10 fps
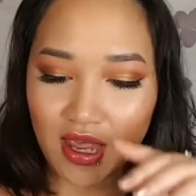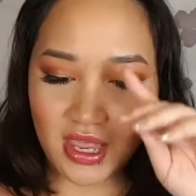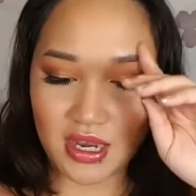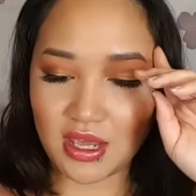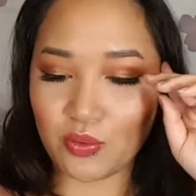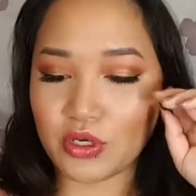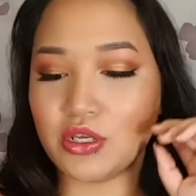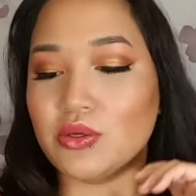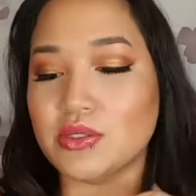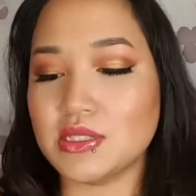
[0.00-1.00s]
and I would
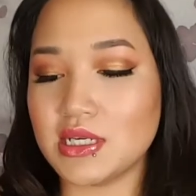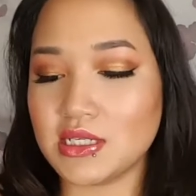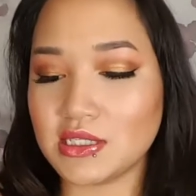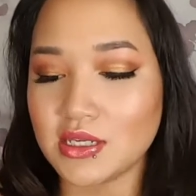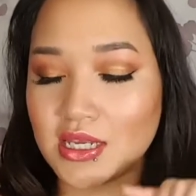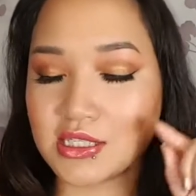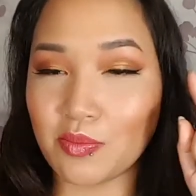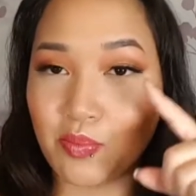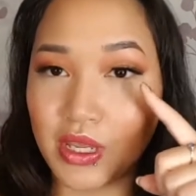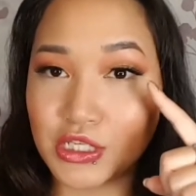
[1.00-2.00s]
use this as a
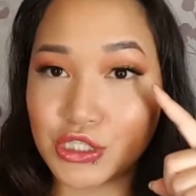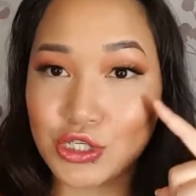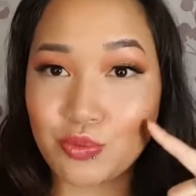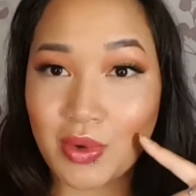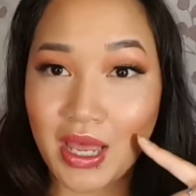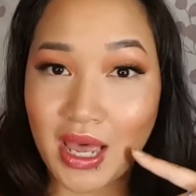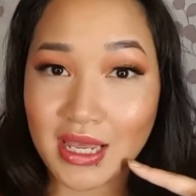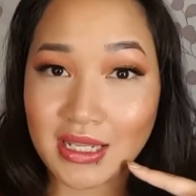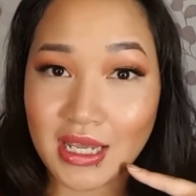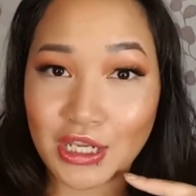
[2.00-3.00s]
base to my
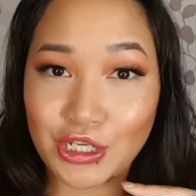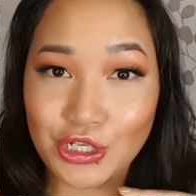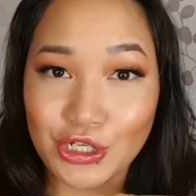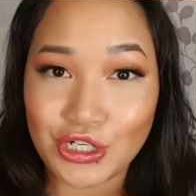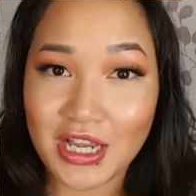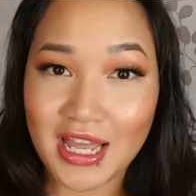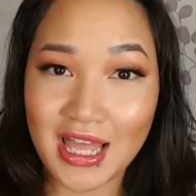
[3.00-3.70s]
eyeliner